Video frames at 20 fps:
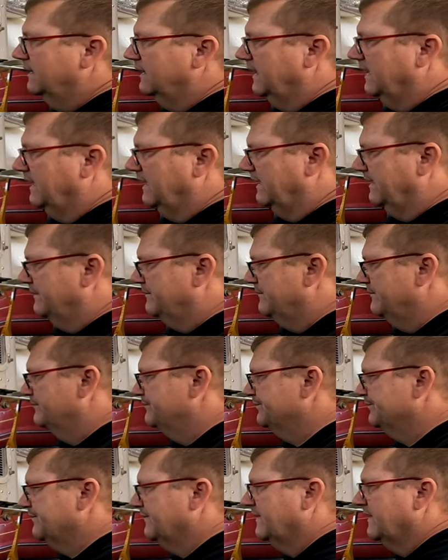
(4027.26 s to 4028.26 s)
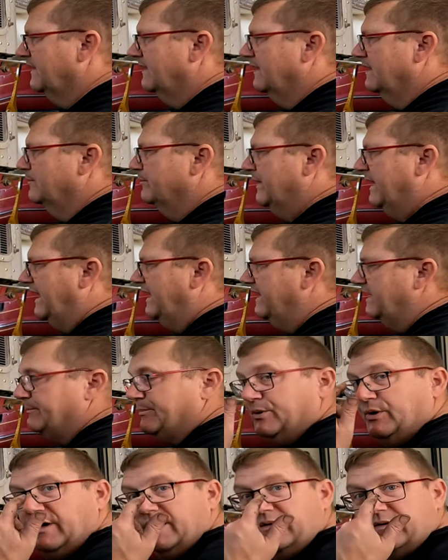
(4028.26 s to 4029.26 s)
but I'm going to
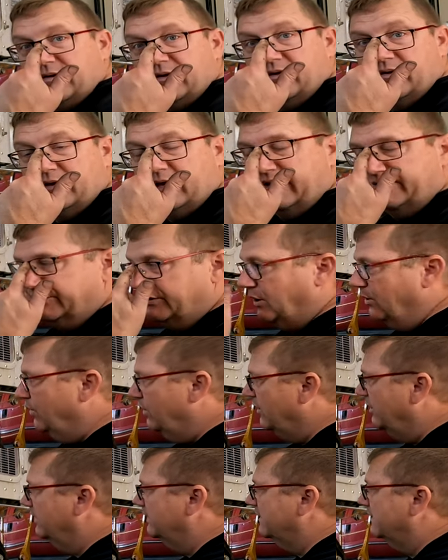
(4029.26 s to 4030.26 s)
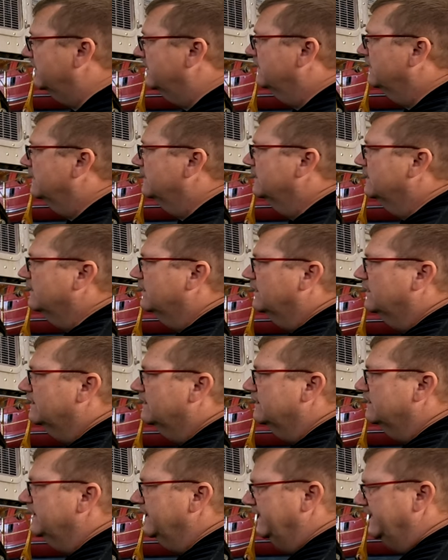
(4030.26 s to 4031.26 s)
put a tow hook
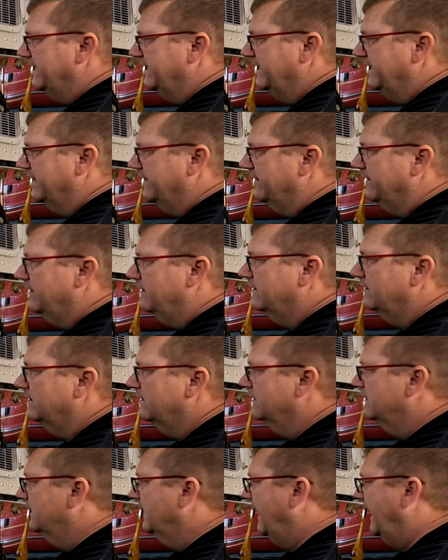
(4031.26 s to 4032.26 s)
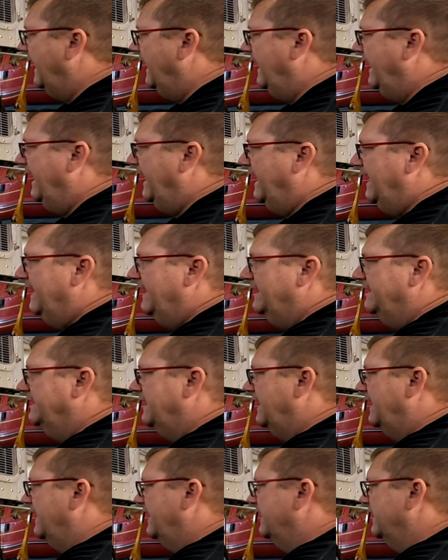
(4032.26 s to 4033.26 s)
in here, and
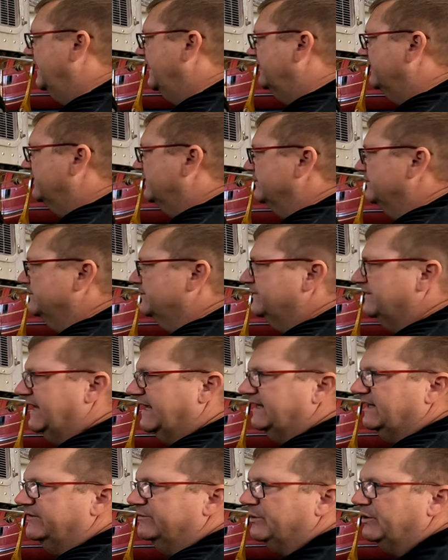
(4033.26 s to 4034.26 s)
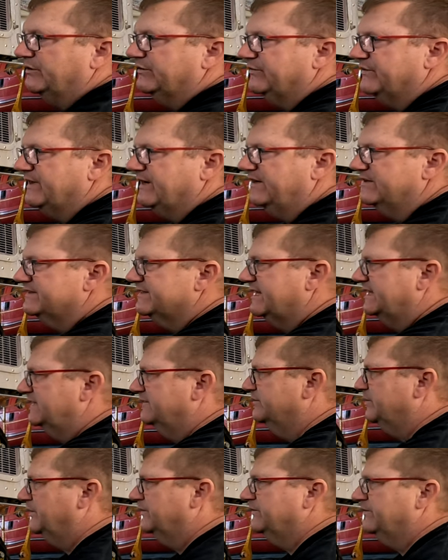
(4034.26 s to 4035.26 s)
I'm going to get some stainless bolts for there,
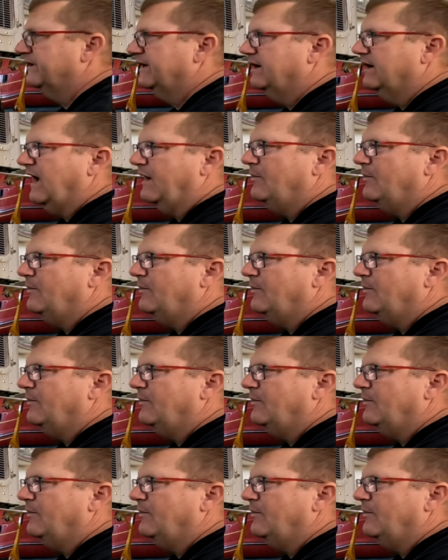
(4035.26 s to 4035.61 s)
stainless bolts for here.